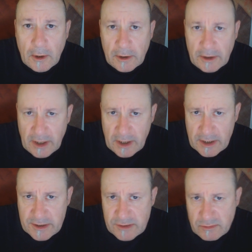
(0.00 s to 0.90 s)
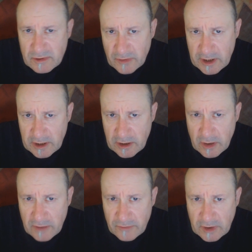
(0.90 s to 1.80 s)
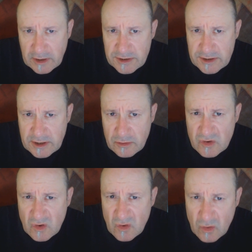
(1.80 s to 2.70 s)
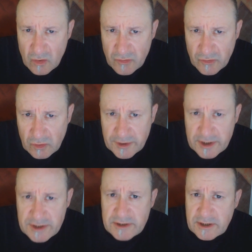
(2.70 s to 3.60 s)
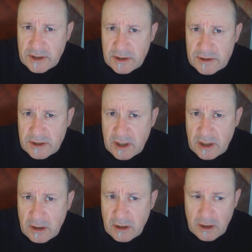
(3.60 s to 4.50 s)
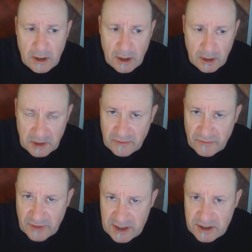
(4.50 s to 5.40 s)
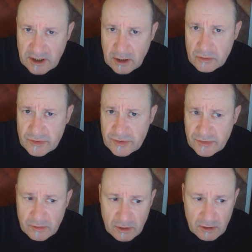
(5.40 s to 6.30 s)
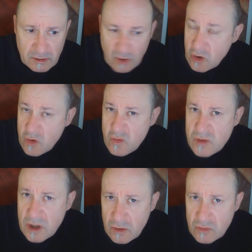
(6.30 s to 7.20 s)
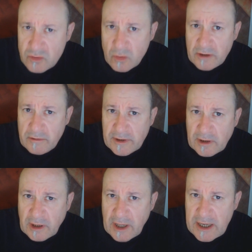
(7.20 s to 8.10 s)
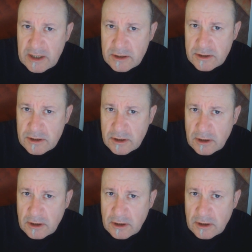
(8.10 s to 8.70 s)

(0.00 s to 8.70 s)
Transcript: Yes, well, there you have it. That sounds awful, doesn't it? Yeah? I mean, if this goes through, who knows where it'll end?